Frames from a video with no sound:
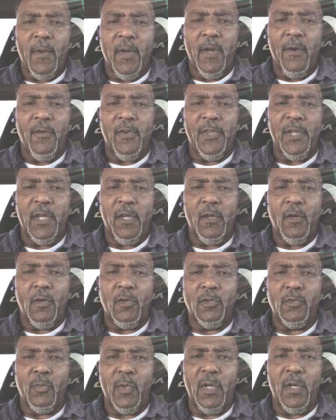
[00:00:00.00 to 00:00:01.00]
When everything
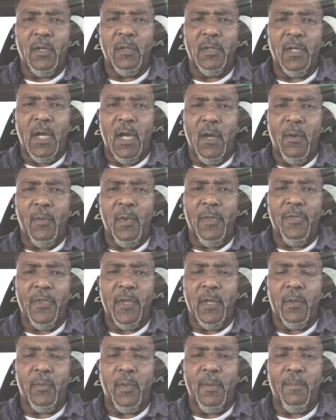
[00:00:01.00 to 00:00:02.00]
goes well, God, we
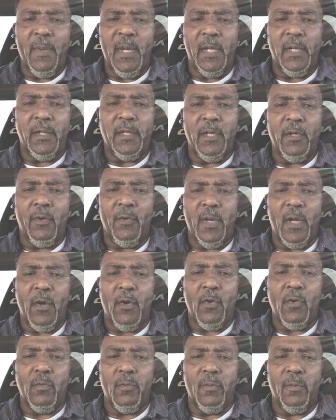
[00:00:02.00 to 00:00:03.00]
think we're making it on
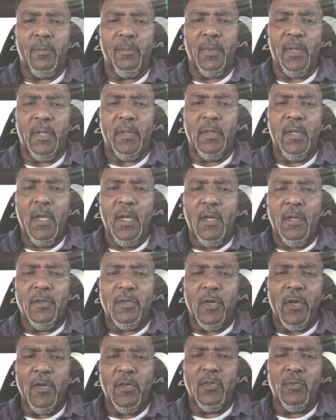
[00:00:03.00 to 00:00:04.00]
our own. But
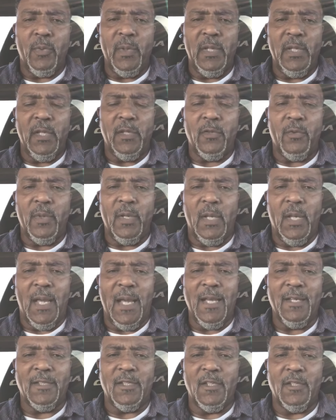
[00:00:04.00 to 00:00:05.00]
church, we need to
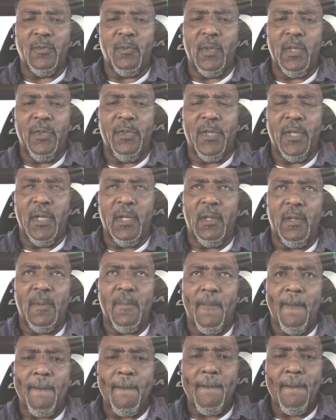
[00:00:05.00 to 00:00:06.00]
realize this one thing,
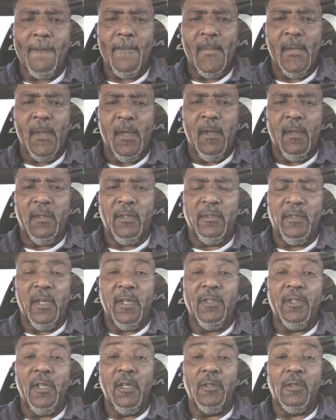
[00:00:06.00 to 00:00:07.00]
is
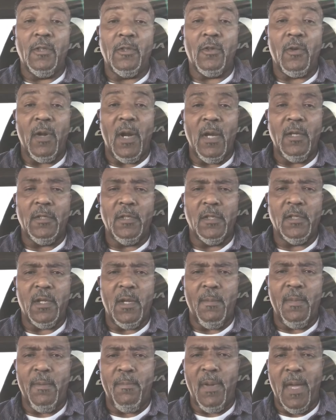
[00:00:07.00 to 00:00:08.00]
that Jesus Christ is
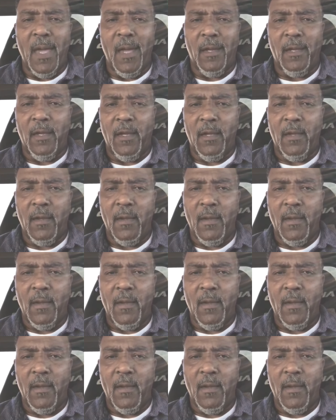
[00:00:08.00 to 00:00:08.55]
coming back.